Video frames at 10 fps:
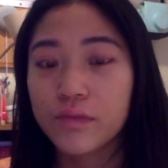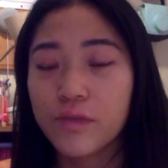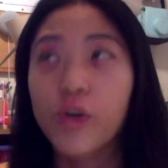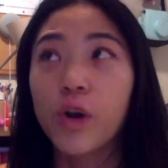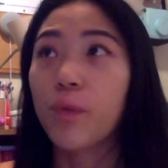
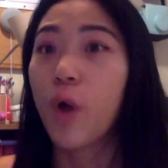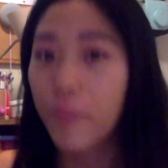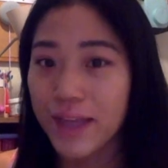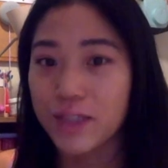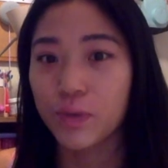for a
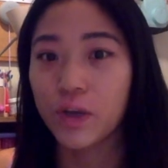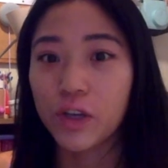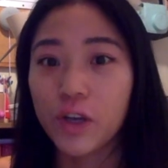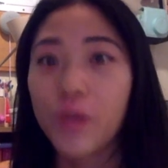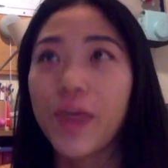romance book,
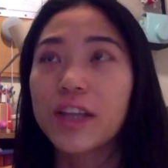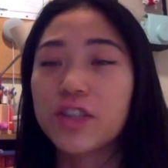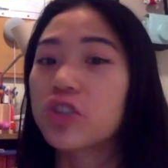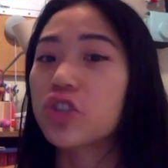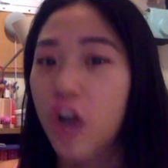you know, that
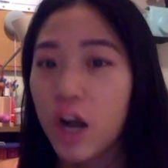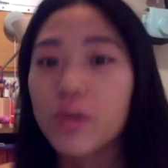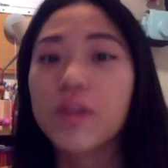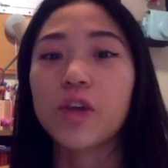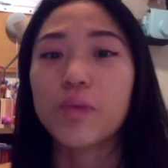is the
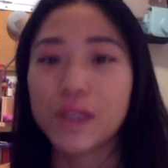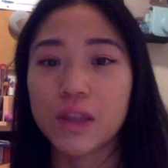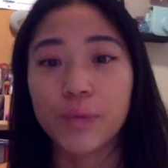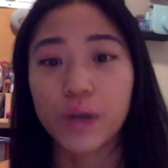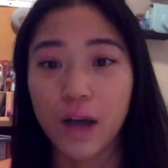genre that you pick
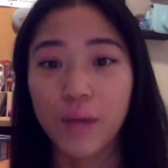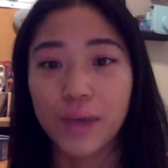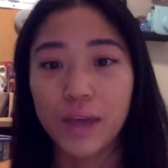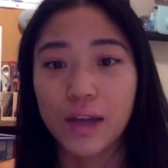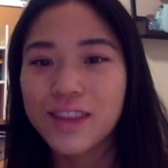the book up
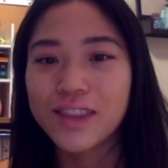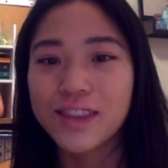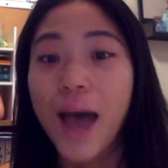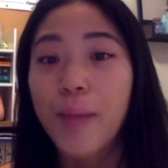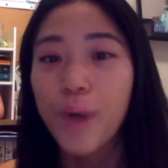in. That